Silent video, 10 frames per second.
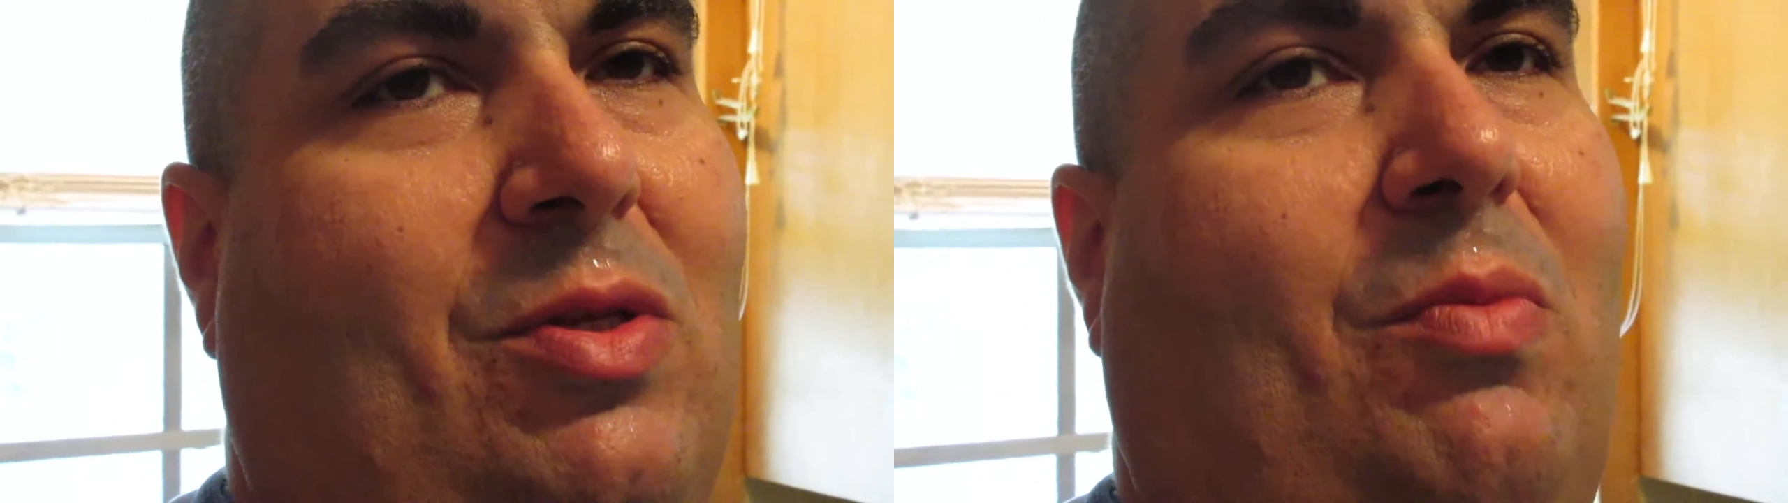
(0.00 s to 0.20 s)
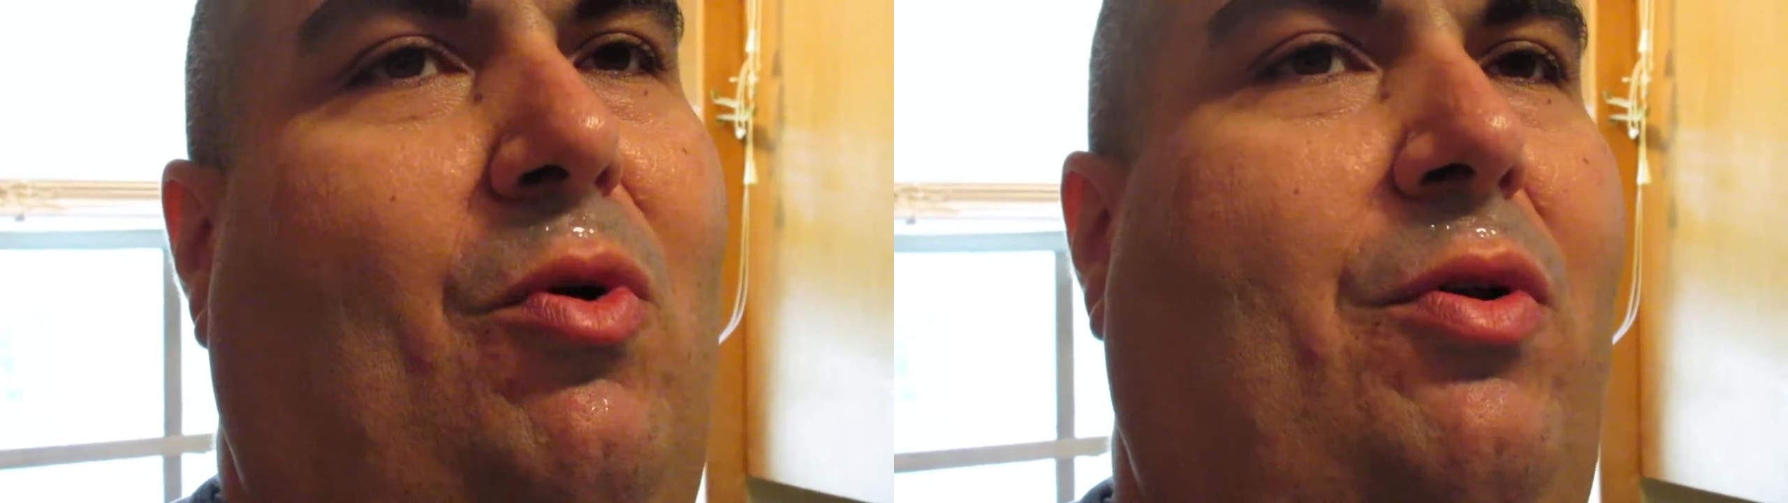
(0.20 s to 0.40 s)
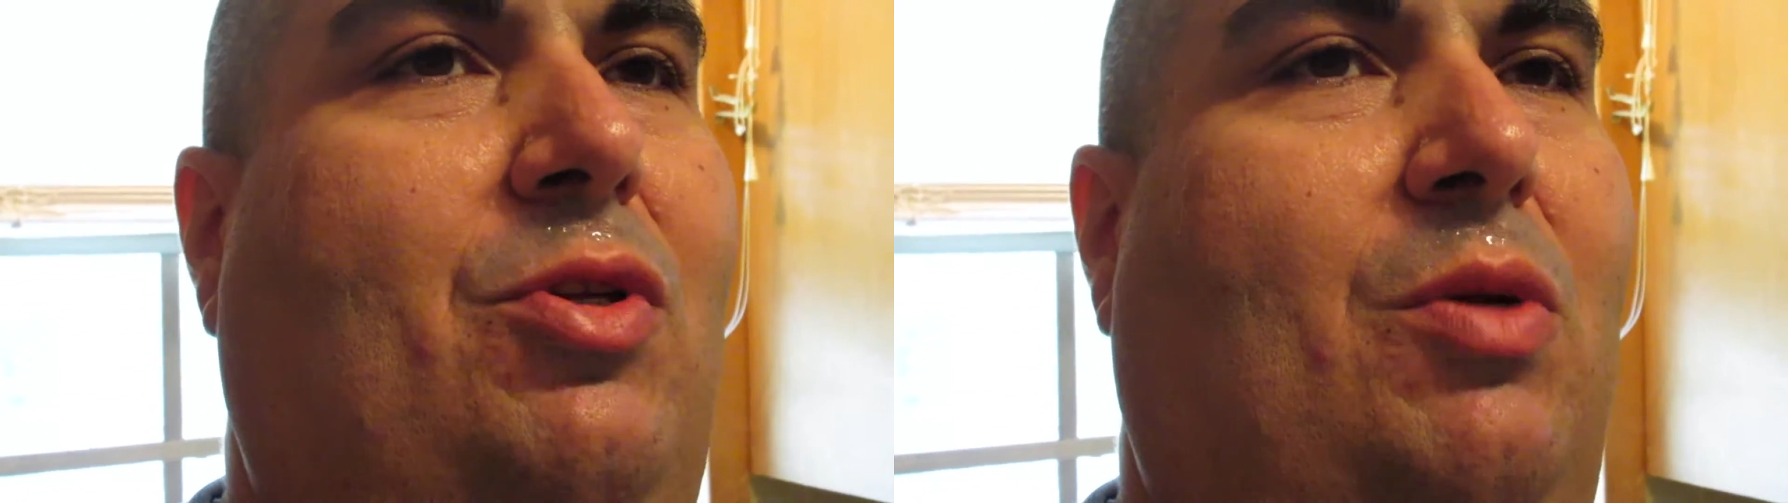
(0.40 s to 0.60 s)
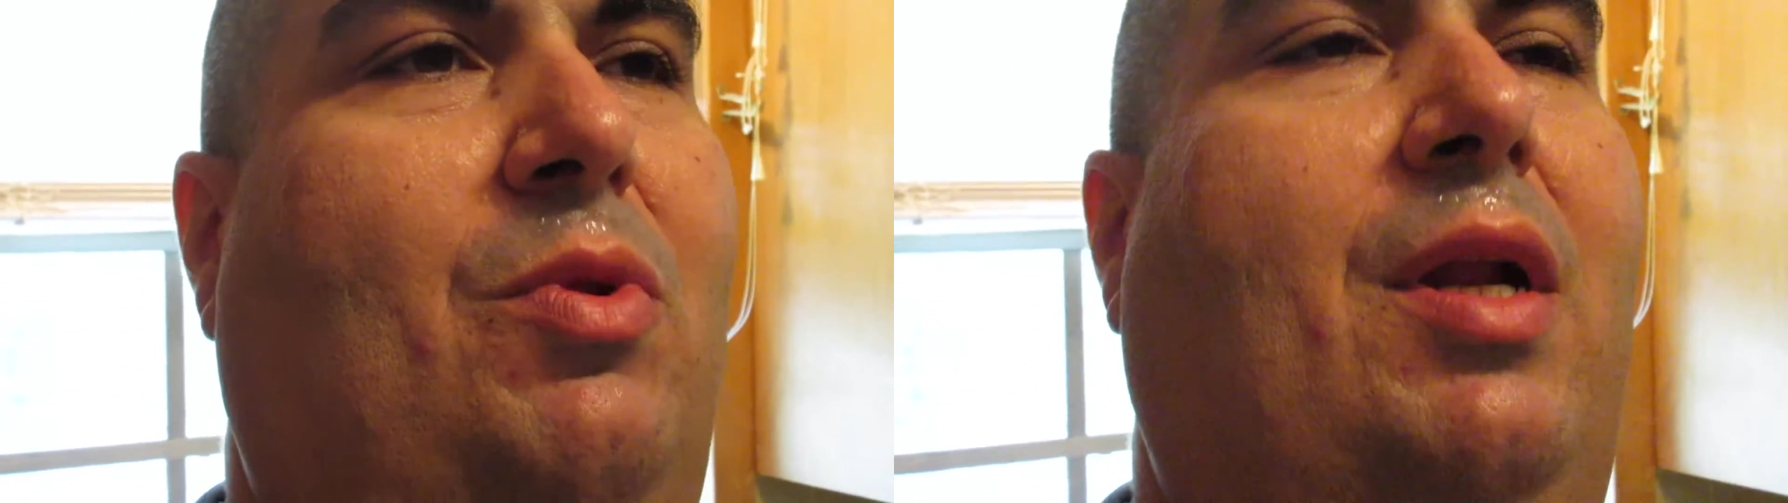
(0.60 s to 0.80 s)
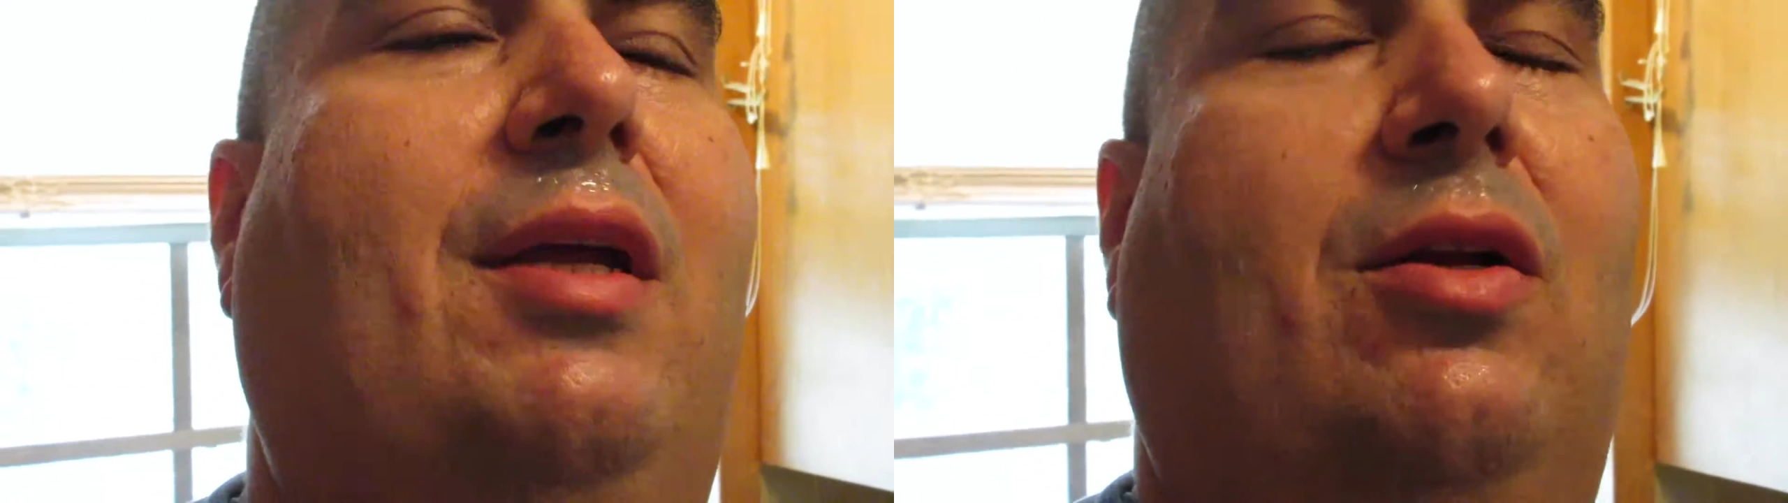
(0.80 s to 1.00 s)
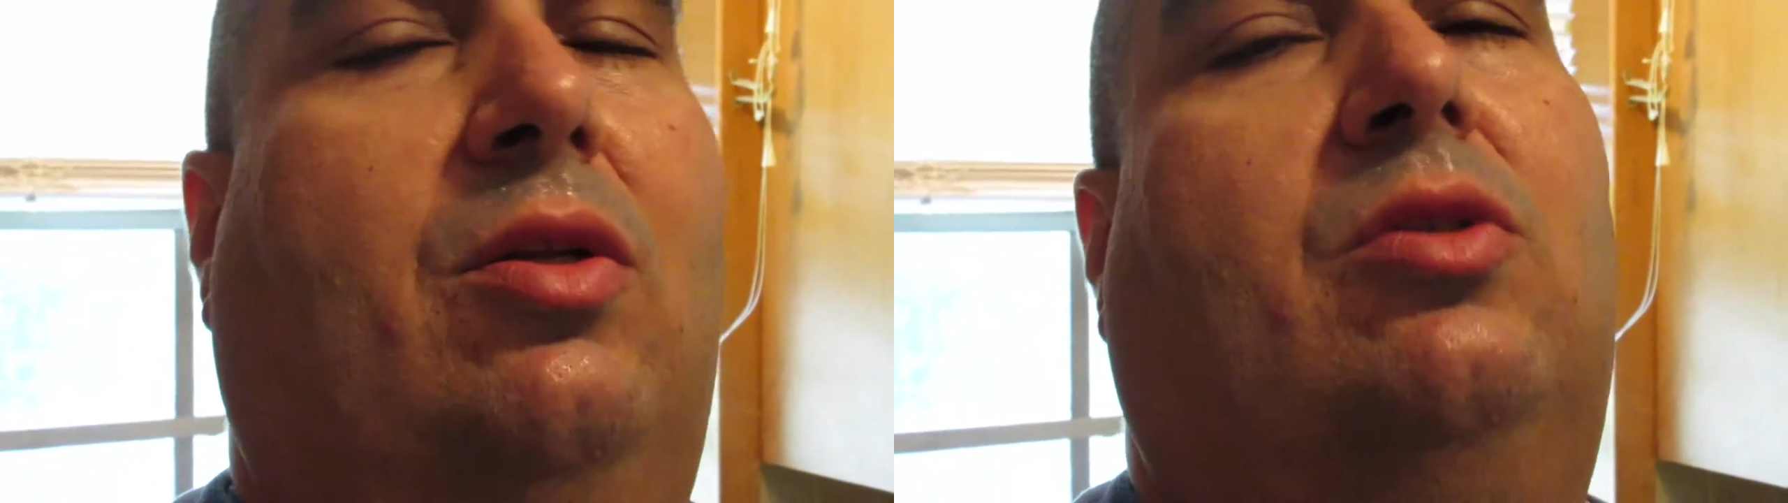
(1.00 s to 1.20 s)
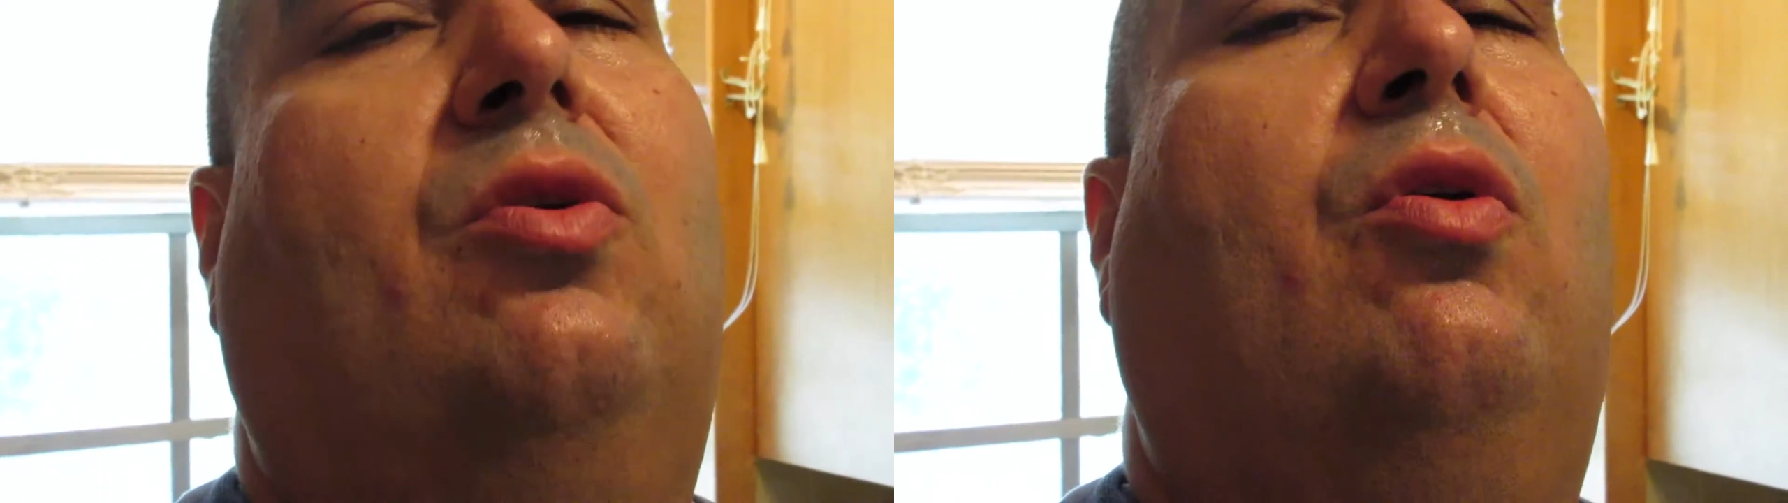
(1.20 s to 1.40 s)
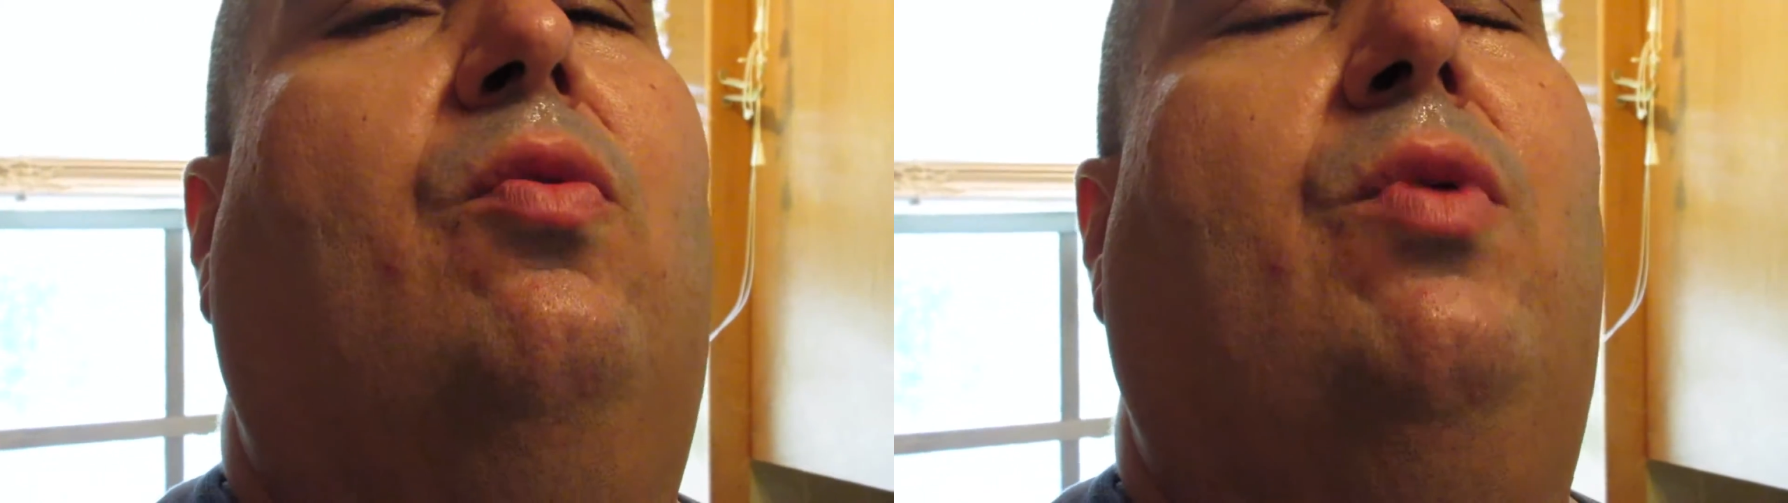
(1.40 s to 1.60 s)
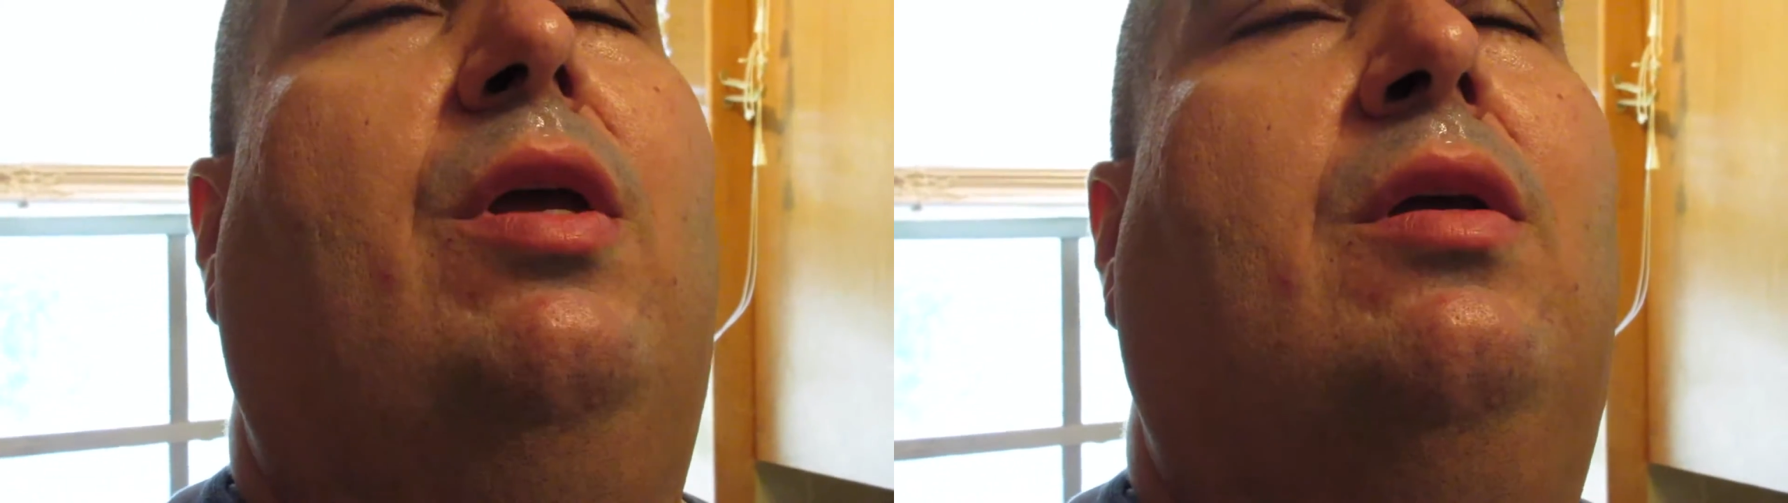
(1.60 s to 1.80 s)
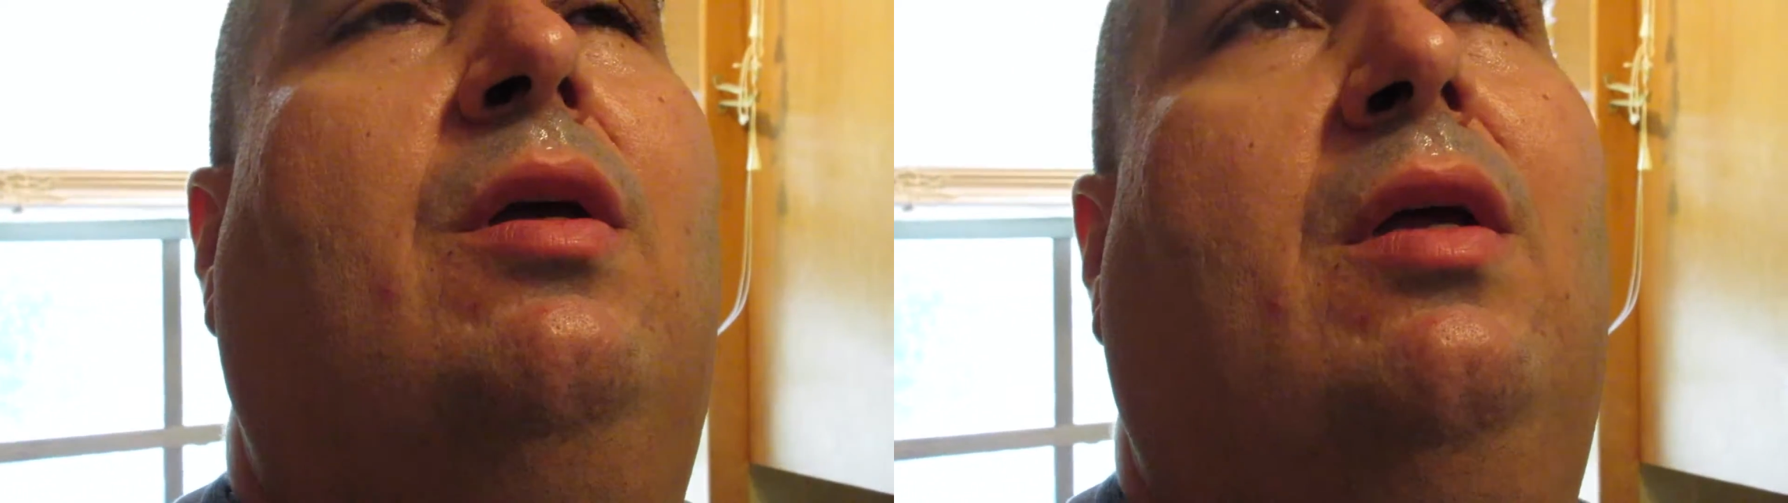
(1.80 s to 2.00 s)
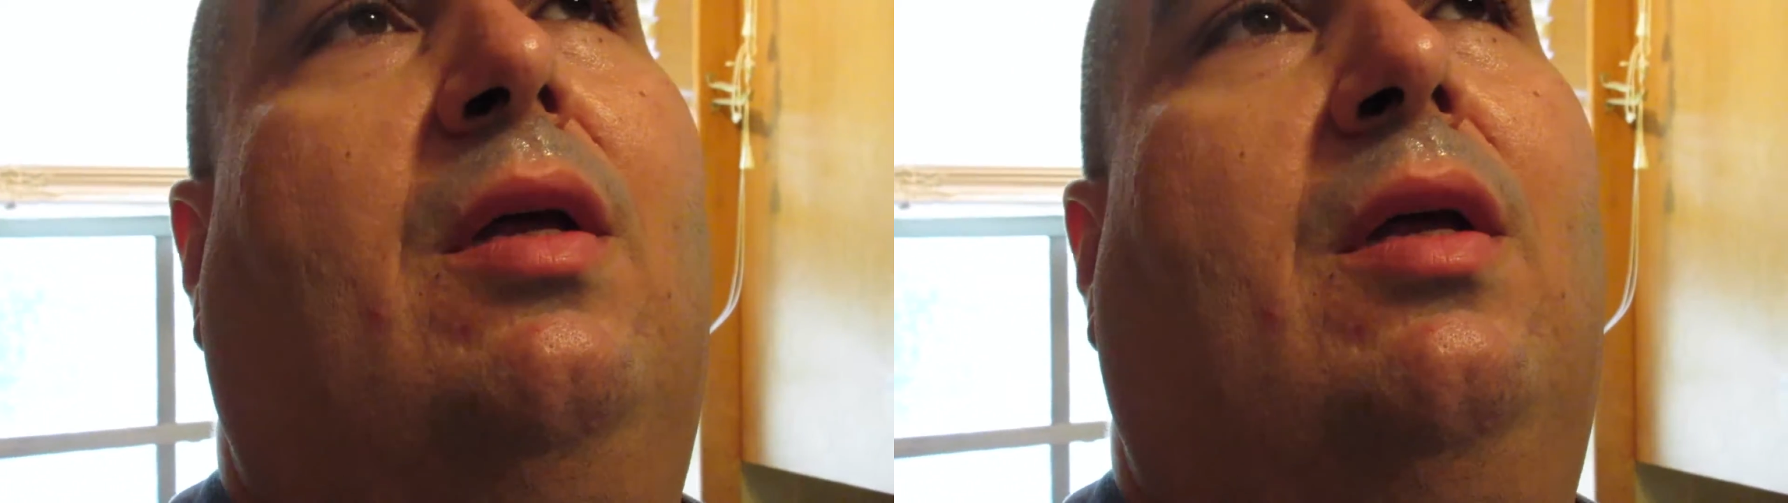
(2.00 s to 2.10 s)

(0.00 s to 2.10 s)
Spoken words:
So I'm going to the gym today to get a good start on the week.